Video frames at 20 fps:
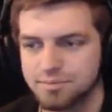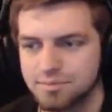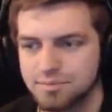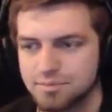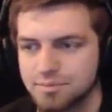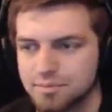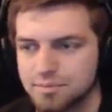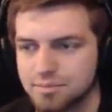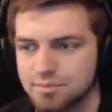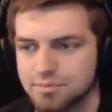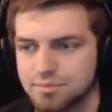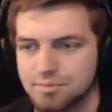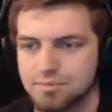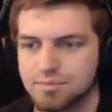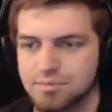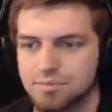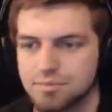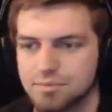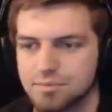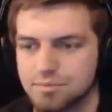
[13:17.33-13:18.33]

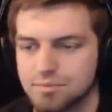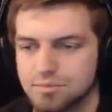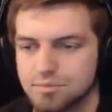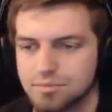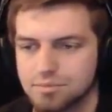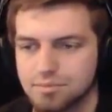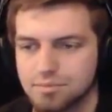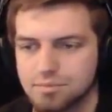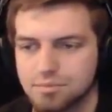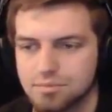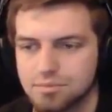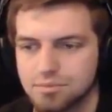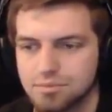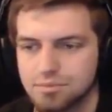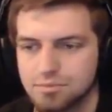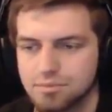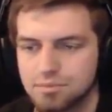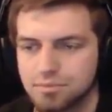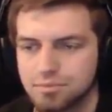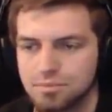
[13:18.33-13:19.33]
[no speech]